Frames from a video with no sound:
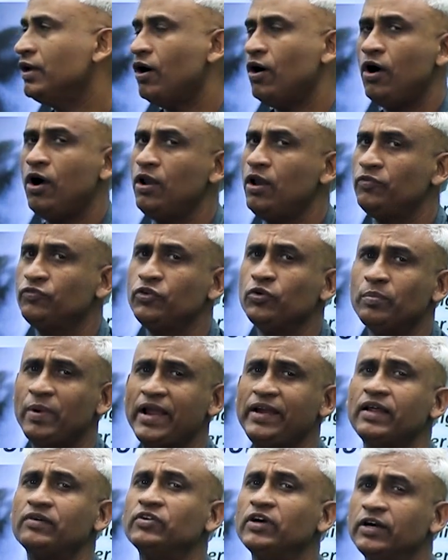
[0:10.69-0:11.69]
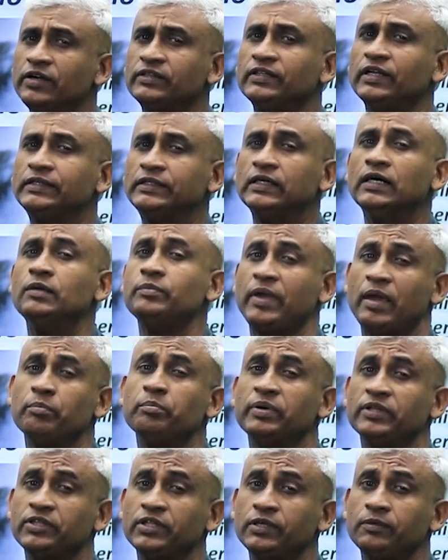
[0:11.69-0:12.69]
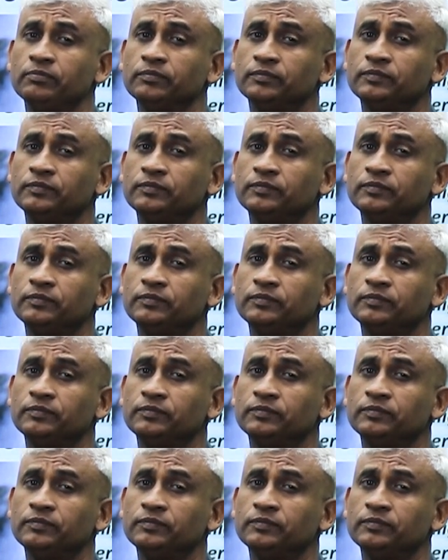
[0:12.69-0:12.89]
All of you might have heard the term empathy.